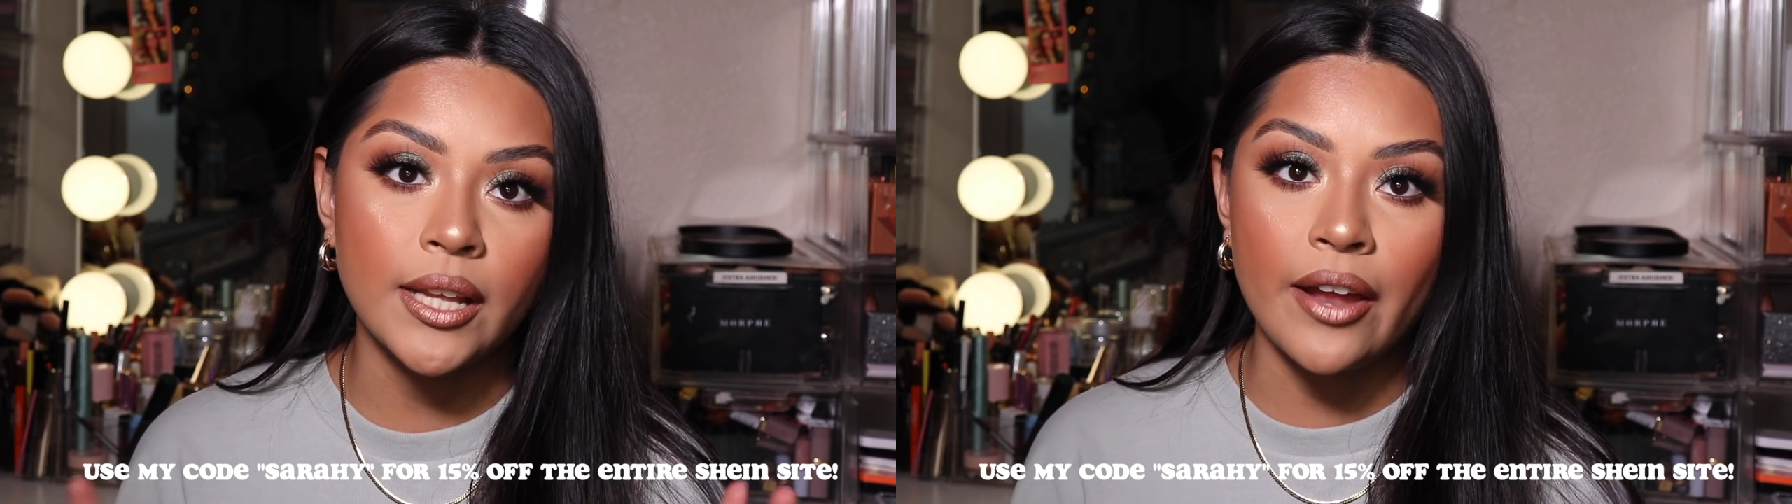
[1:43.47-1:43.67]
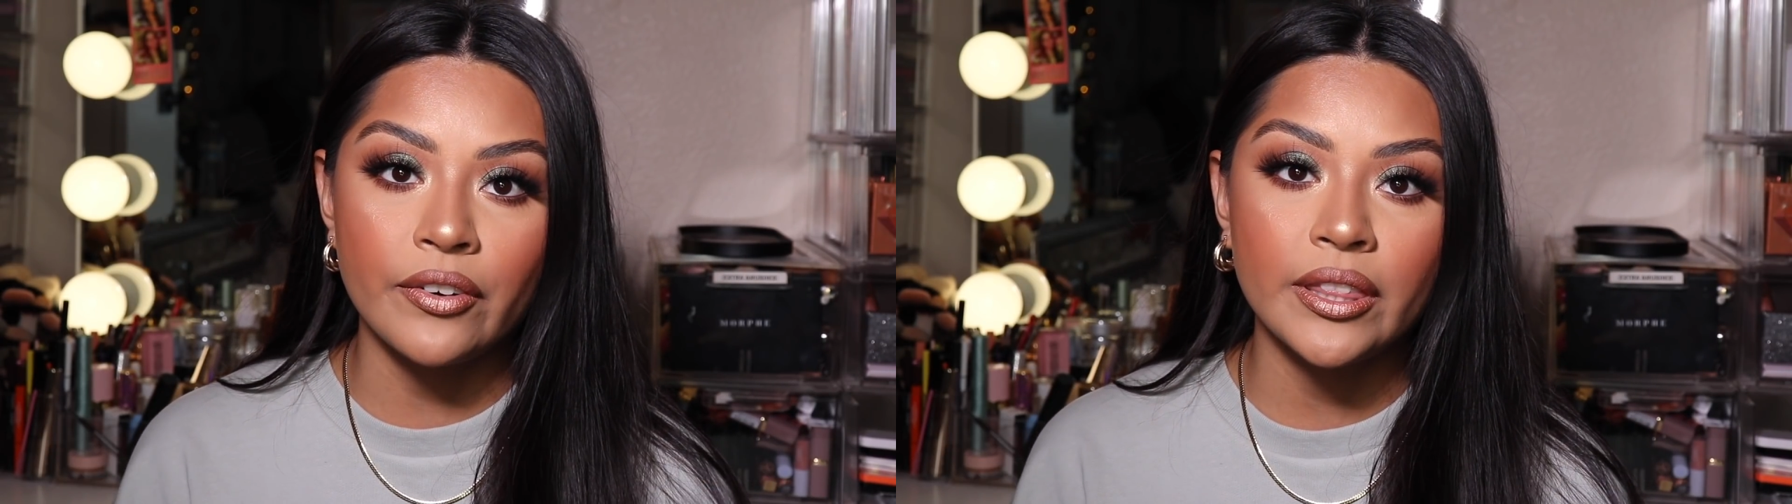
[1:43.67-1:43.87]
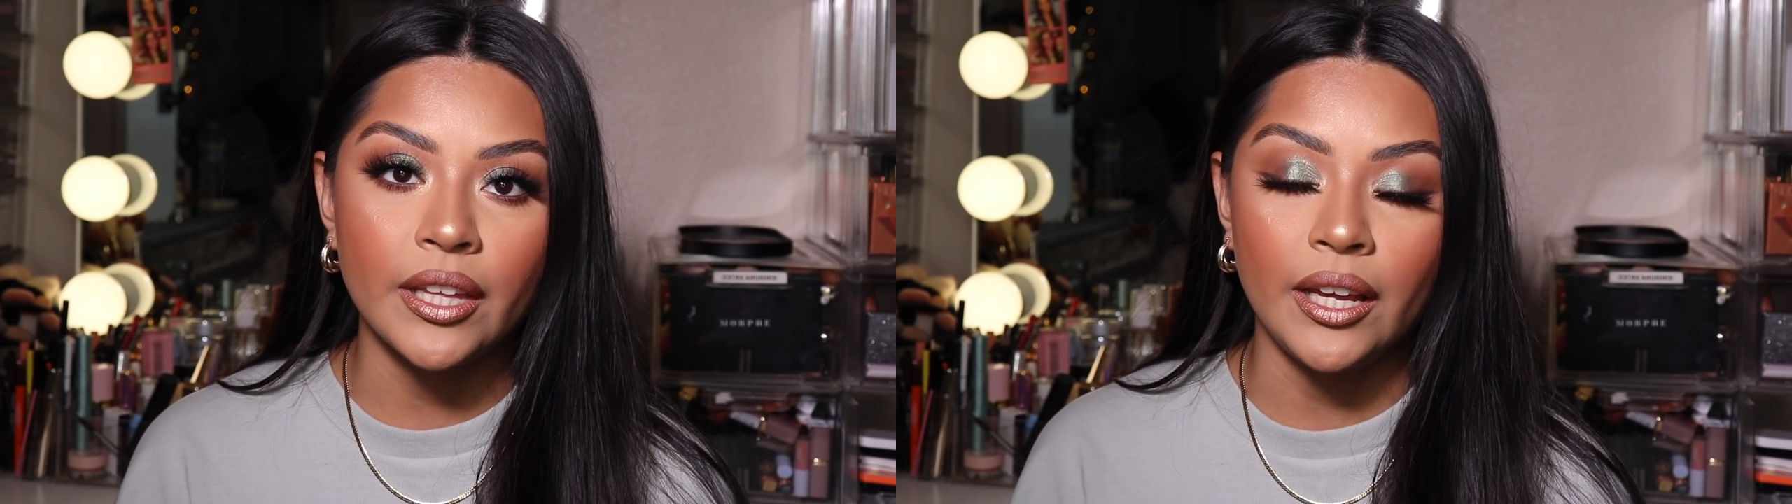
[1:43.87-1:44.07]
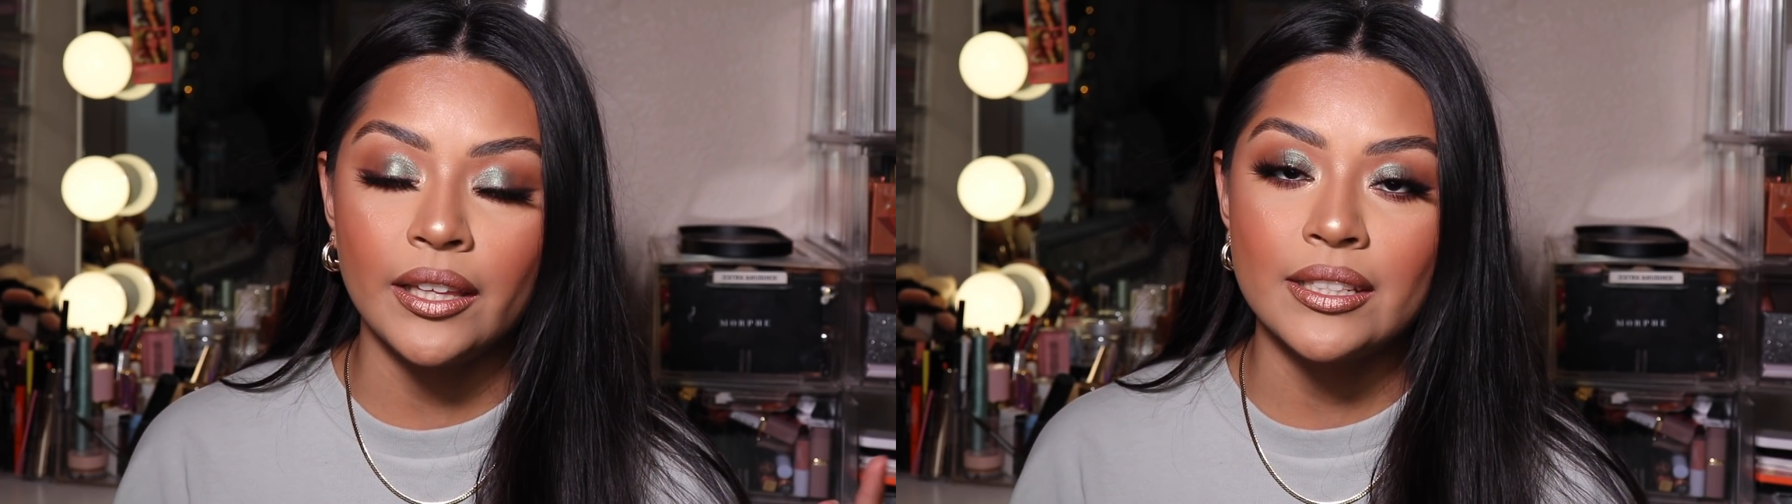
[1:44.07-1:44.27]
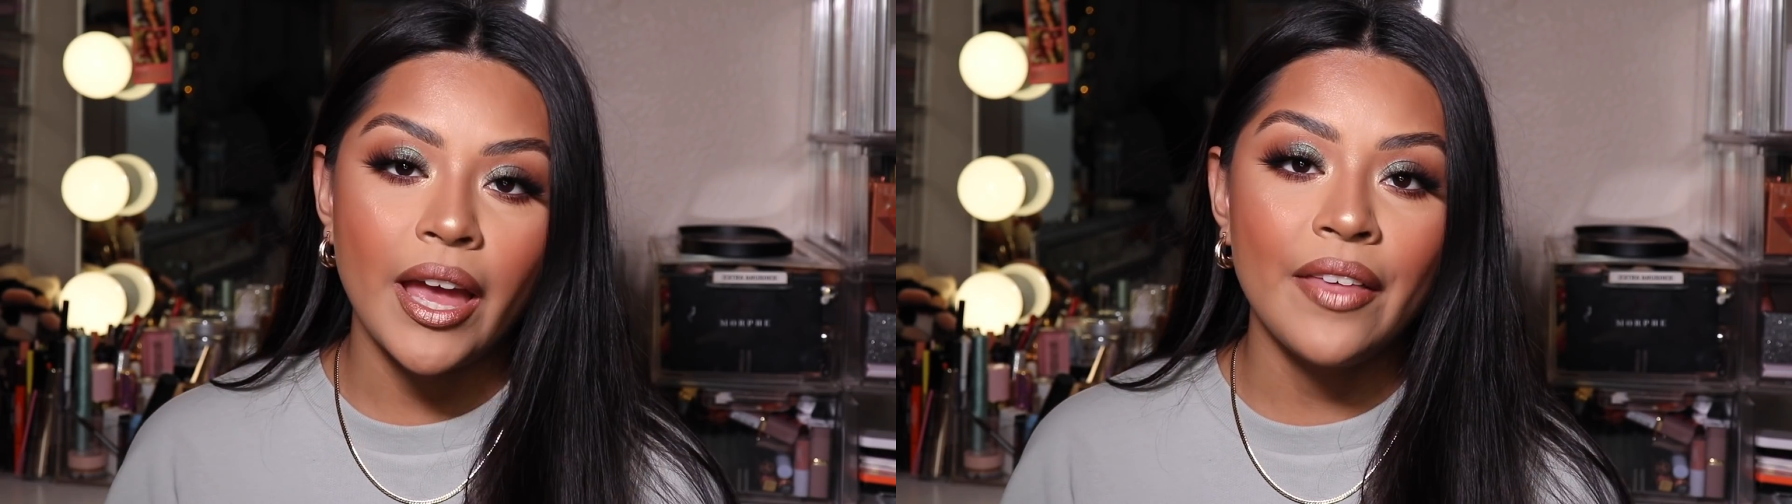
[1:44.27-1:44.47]

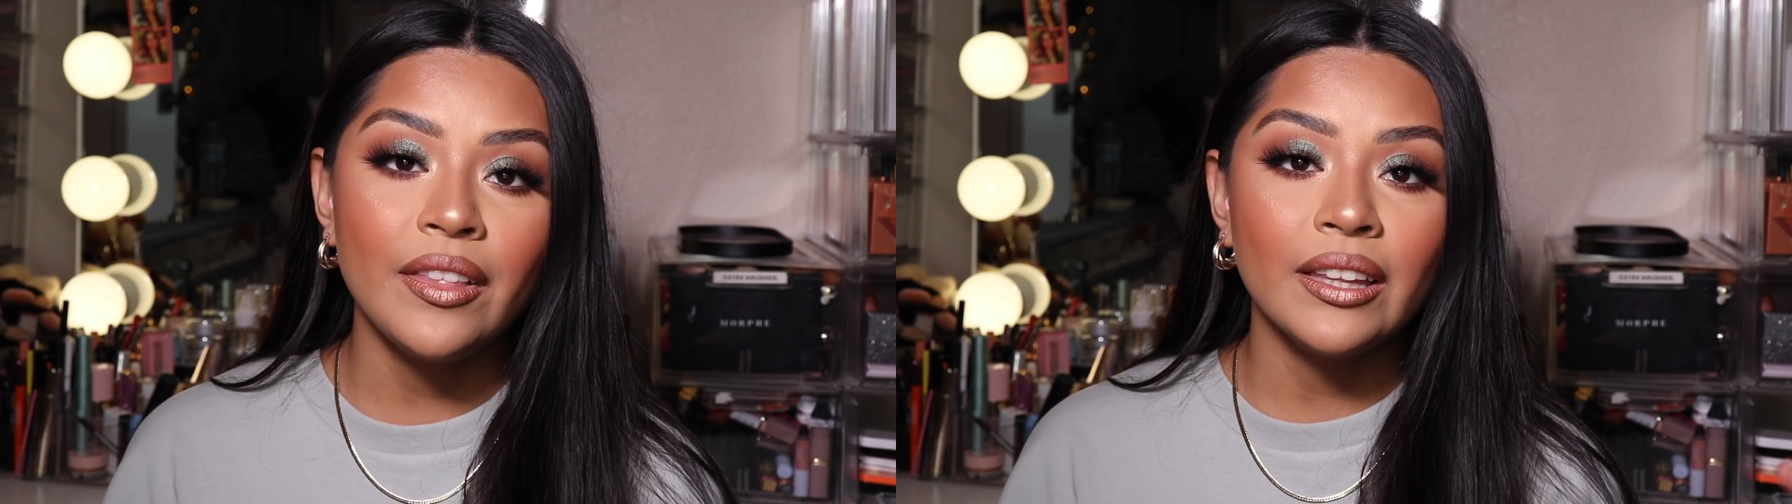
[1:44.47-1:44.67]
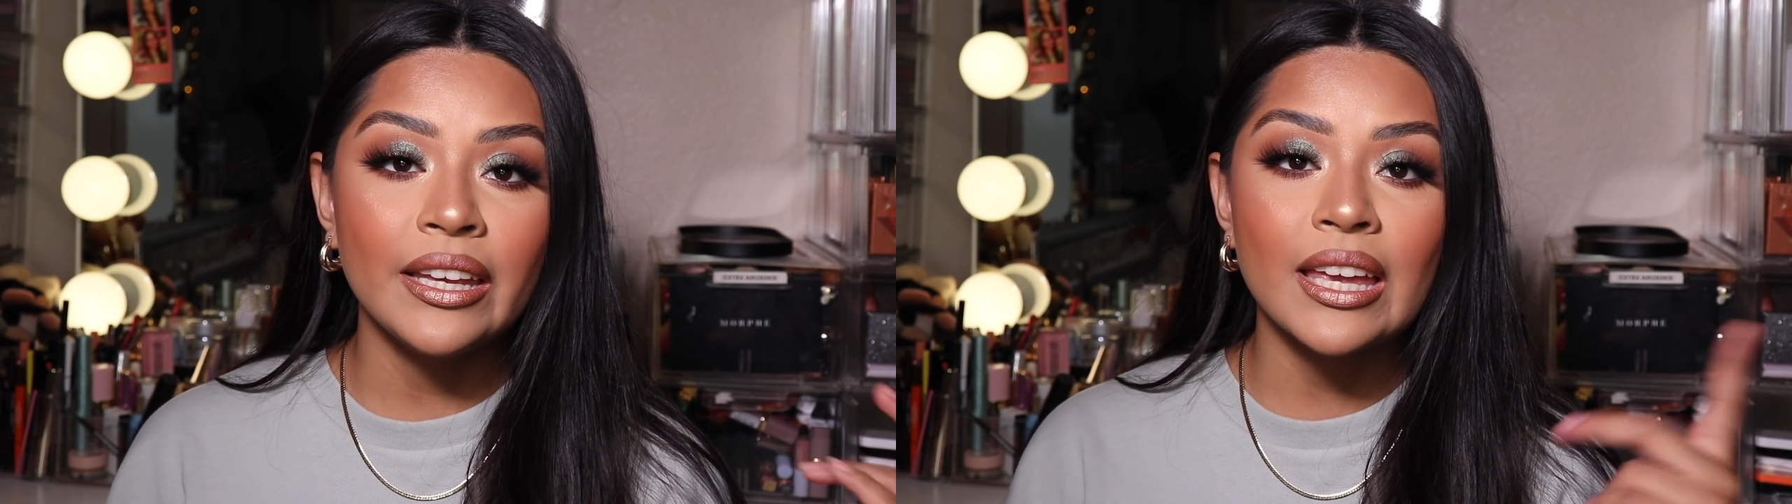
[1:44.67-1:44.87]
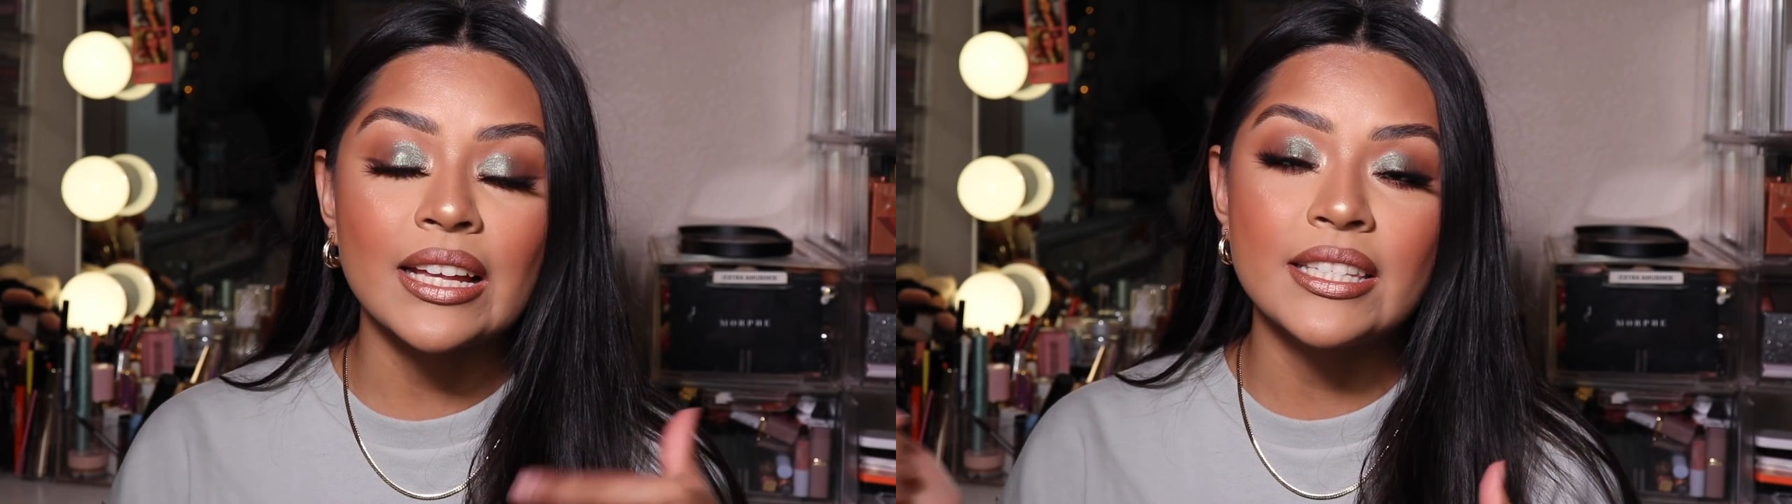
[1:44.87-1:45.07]
everything, and the link